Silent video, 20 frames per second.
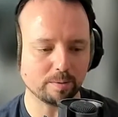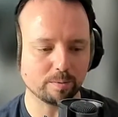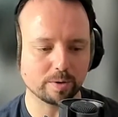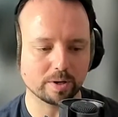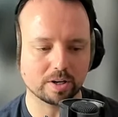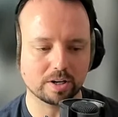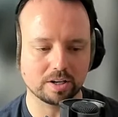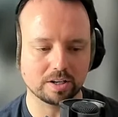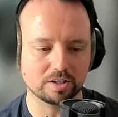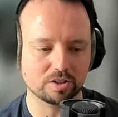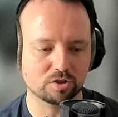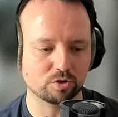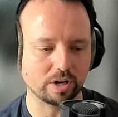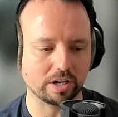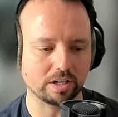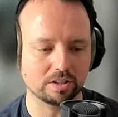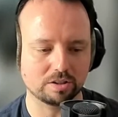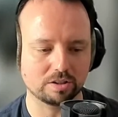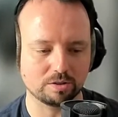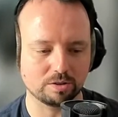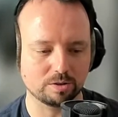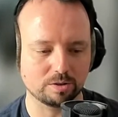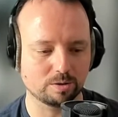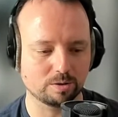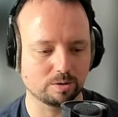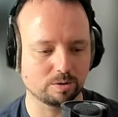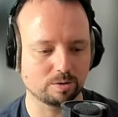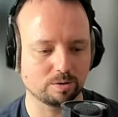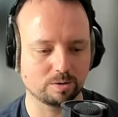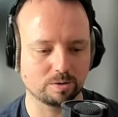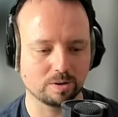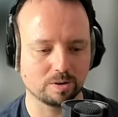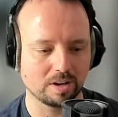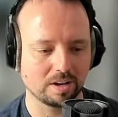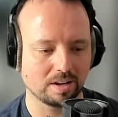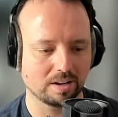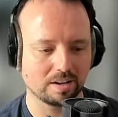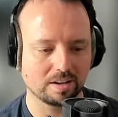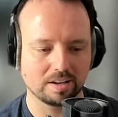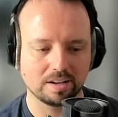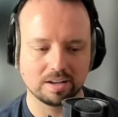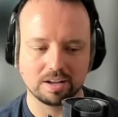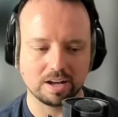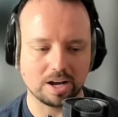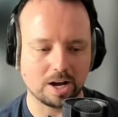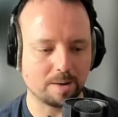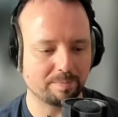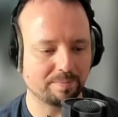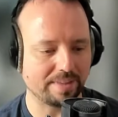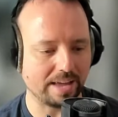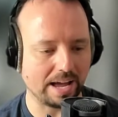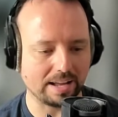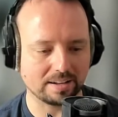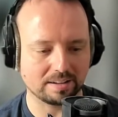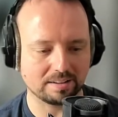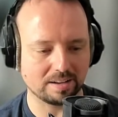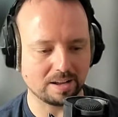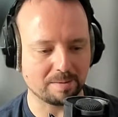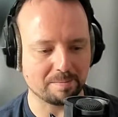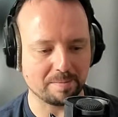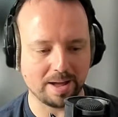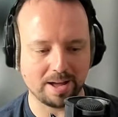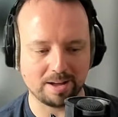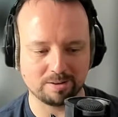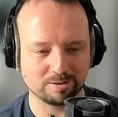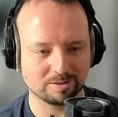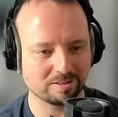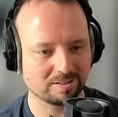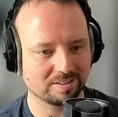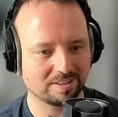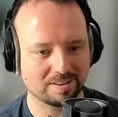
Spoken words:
we could try to up that amount